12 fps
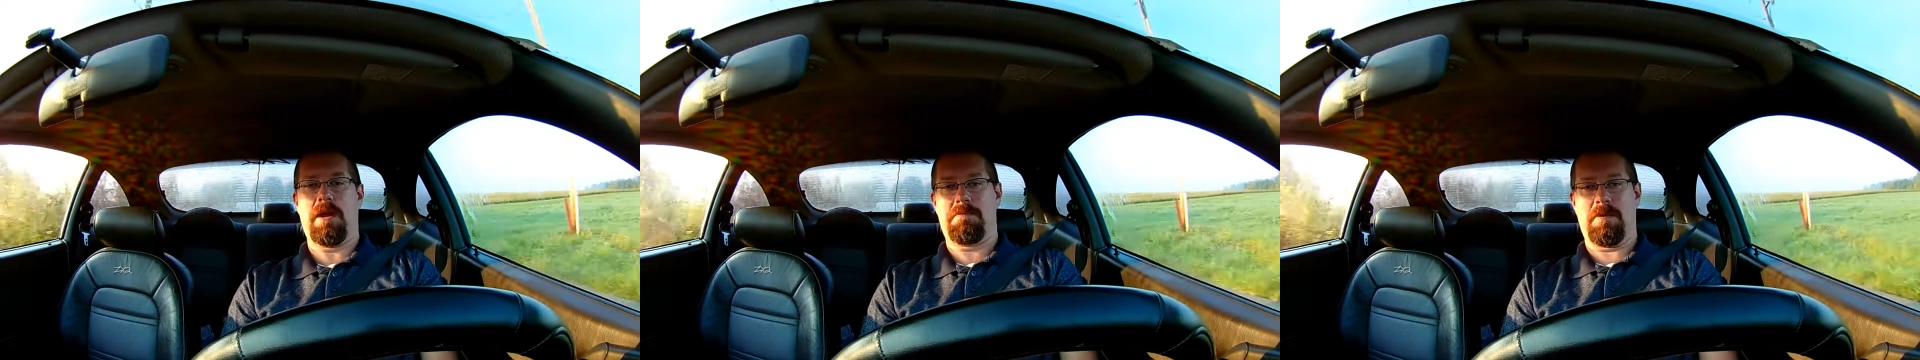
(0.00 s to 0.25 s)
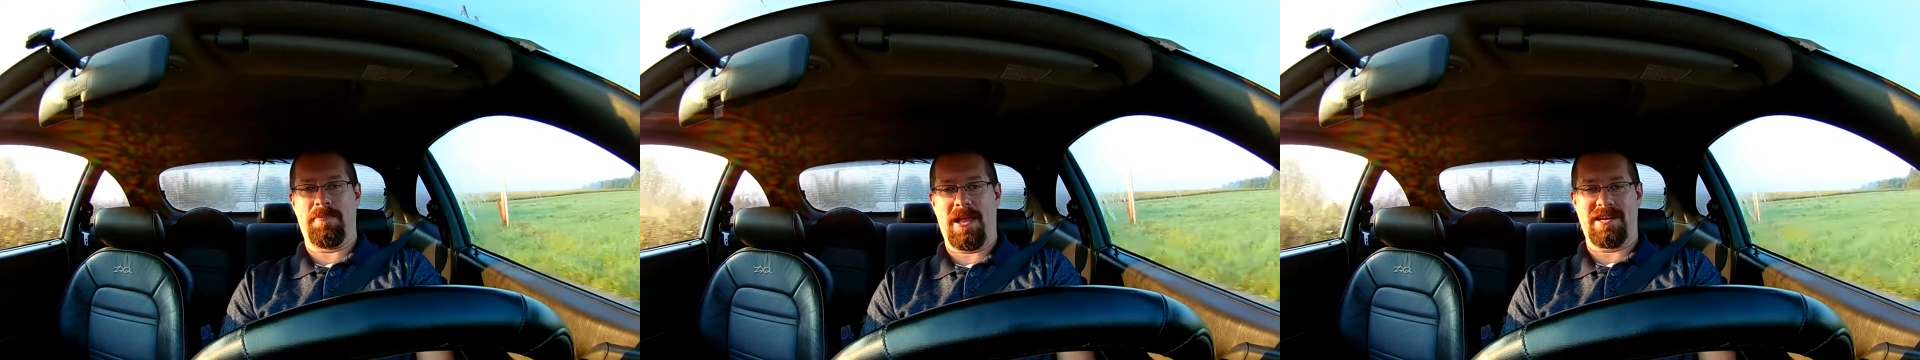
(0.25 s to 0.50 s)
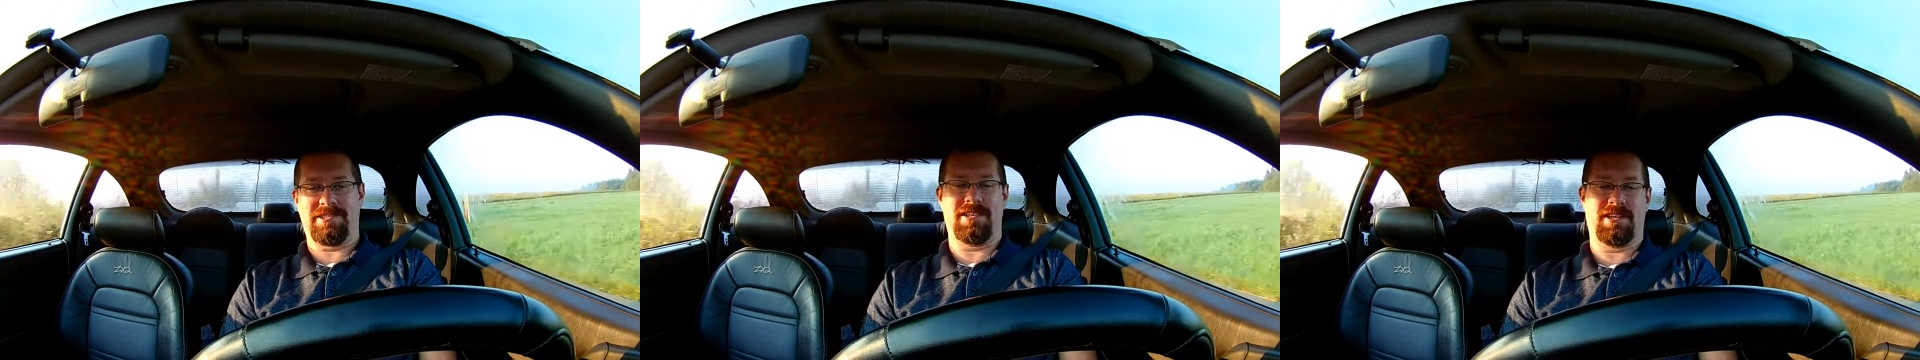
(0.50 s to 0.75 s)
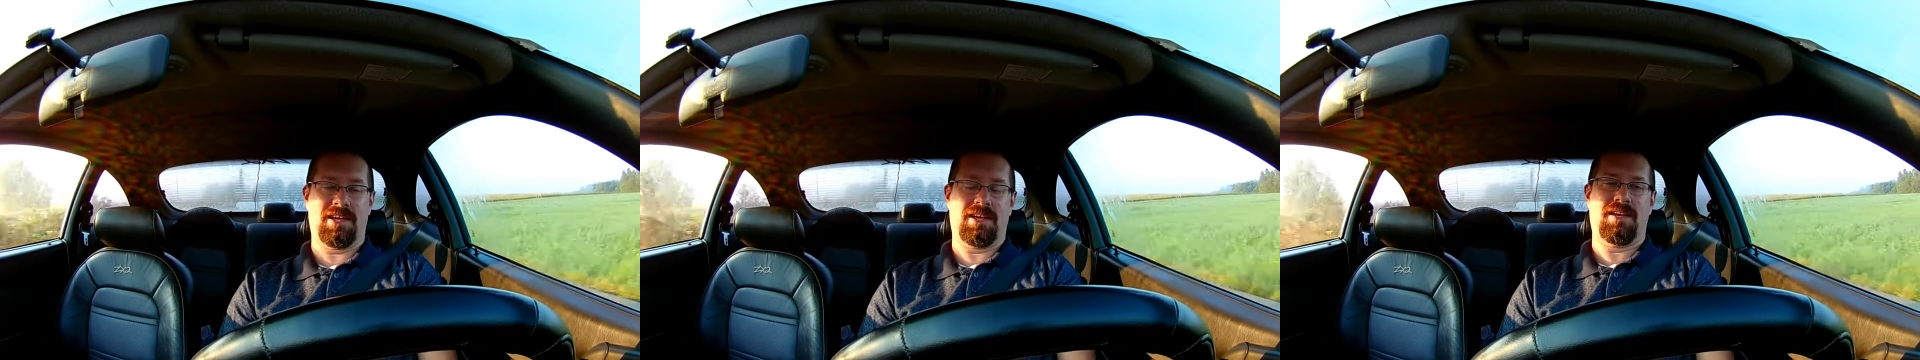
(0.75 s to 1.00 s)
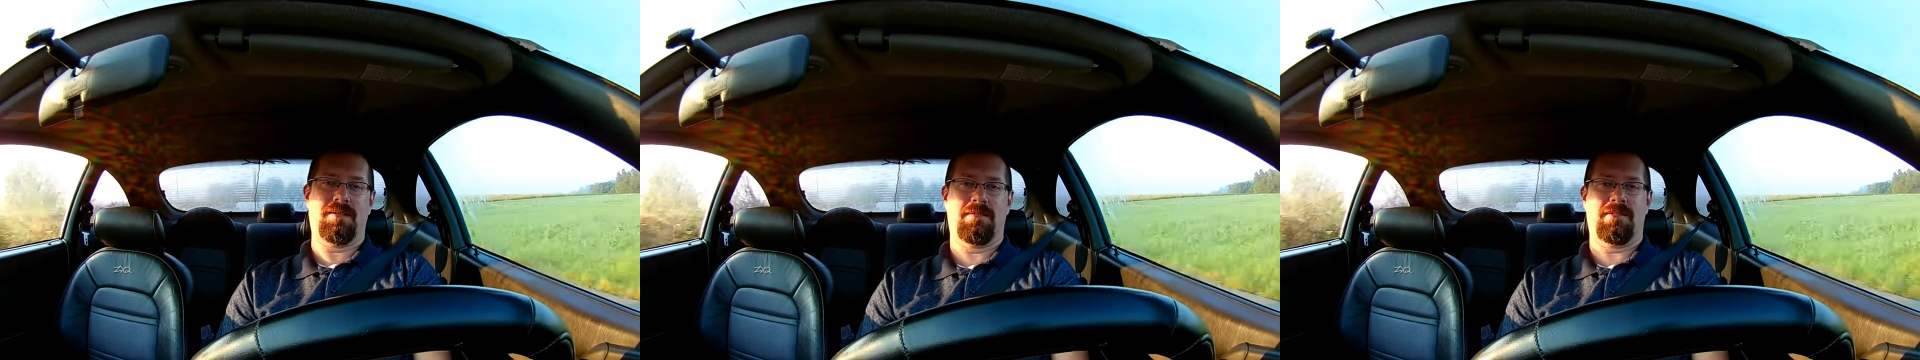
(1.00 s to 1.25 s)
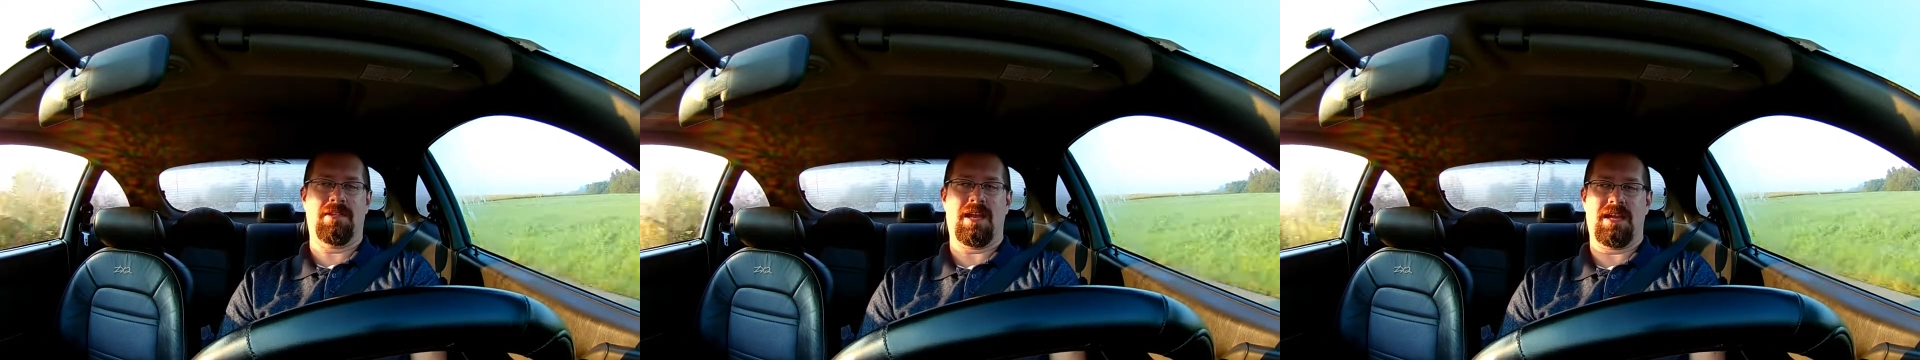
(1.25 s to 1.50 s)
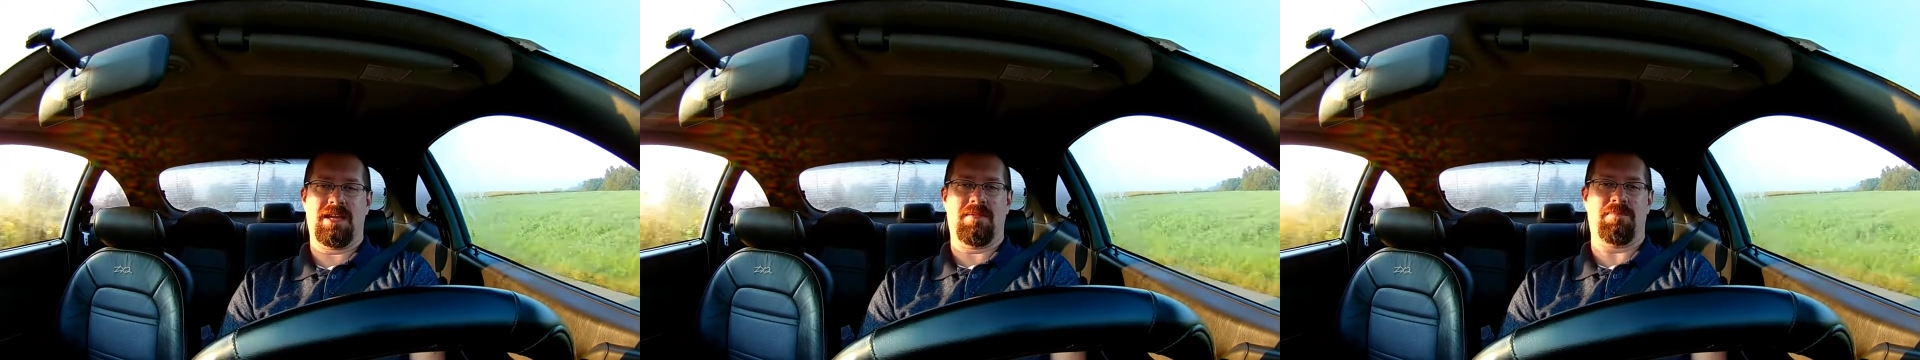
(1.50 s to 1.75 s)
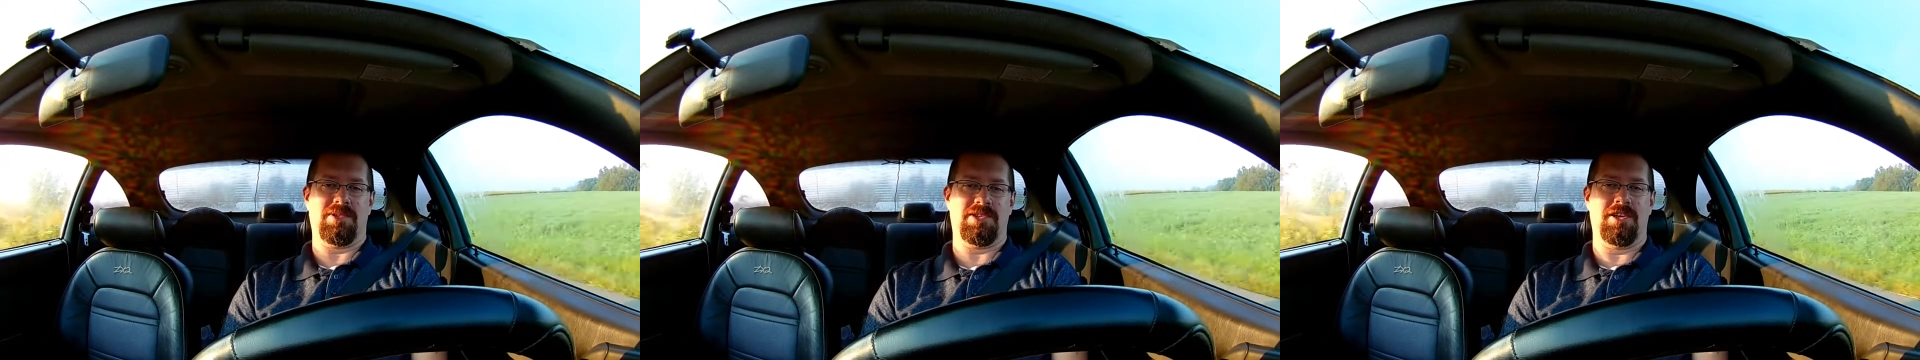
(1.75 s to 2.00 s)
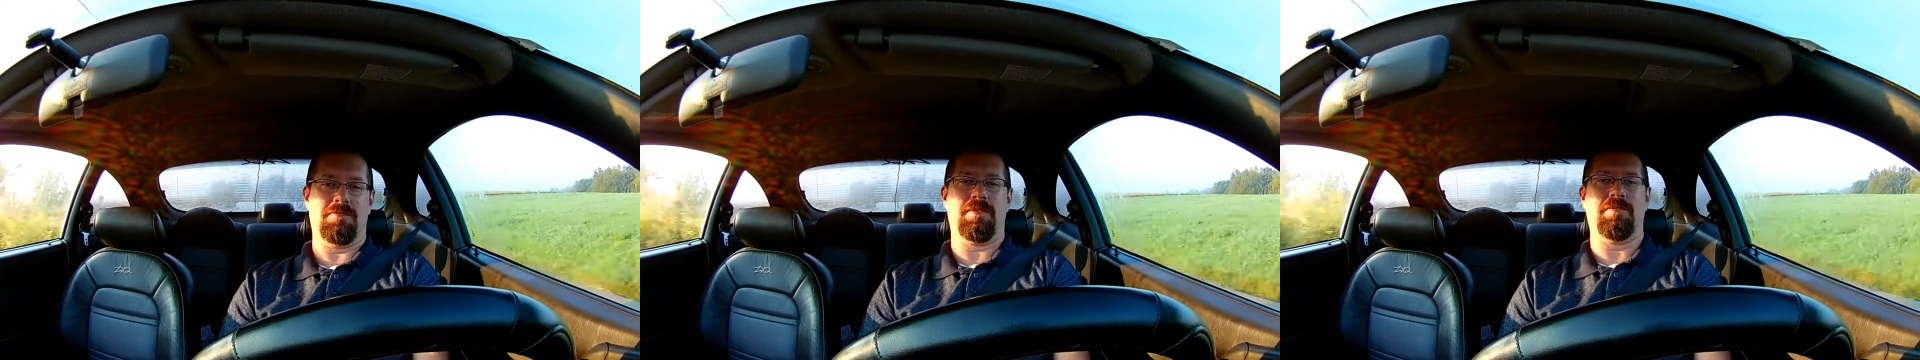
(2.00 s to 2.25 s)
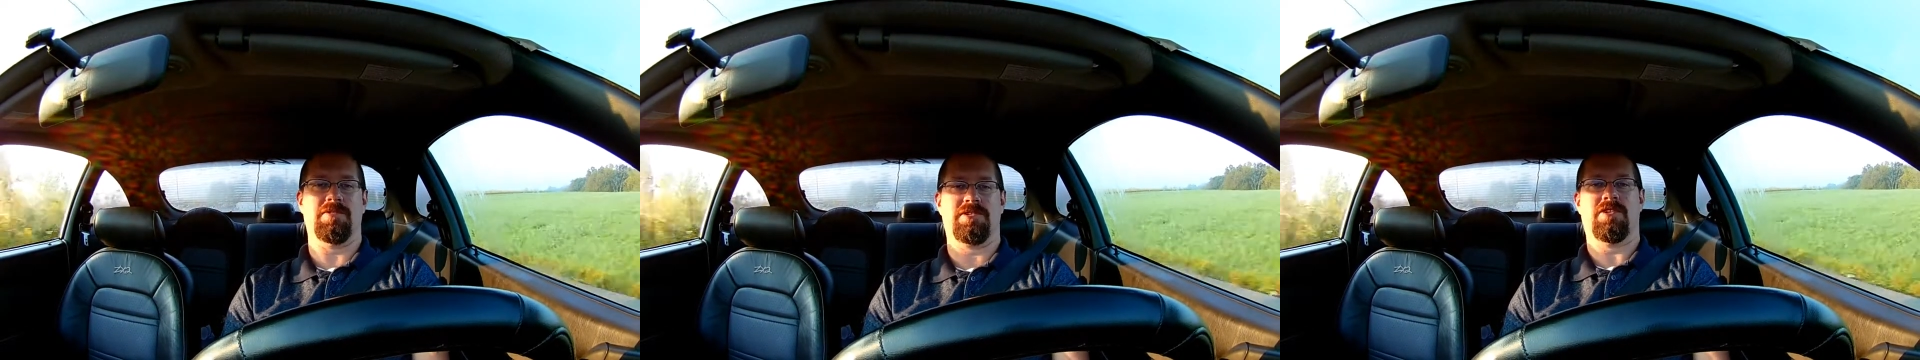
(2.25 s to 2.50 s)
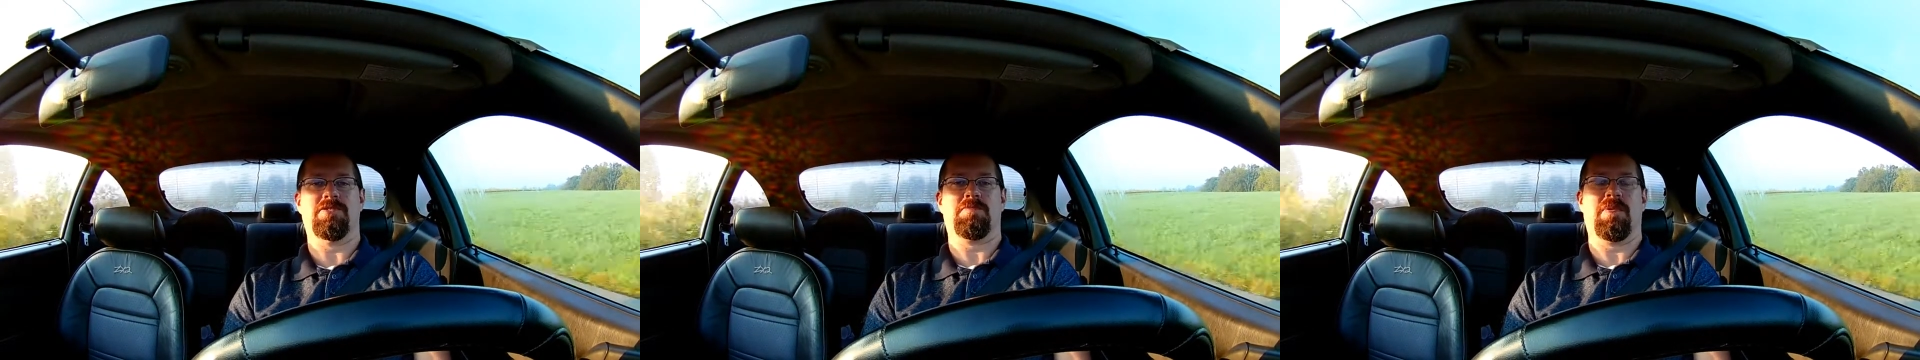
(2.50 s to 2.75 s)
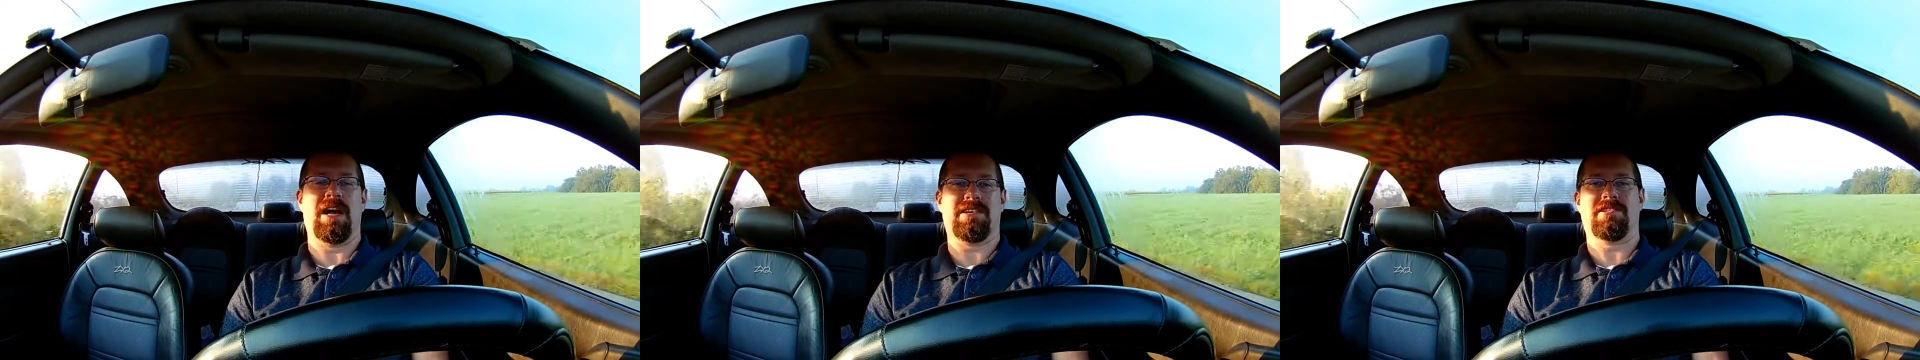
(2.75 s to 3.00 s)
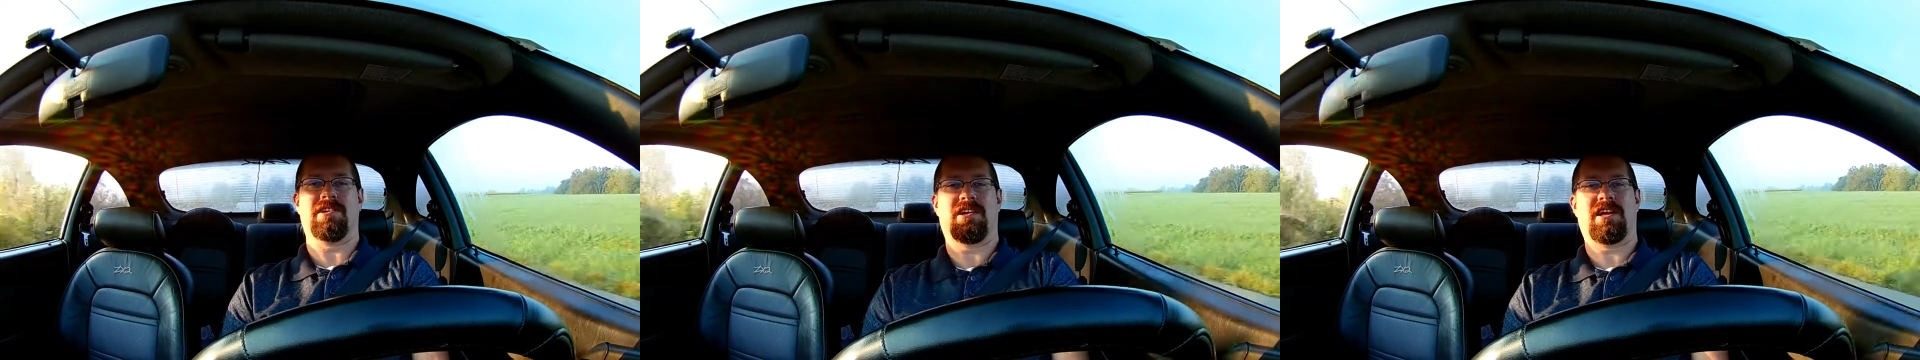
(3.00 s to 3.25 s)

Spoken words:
Paper or plastic, and 90% of people chose plastic.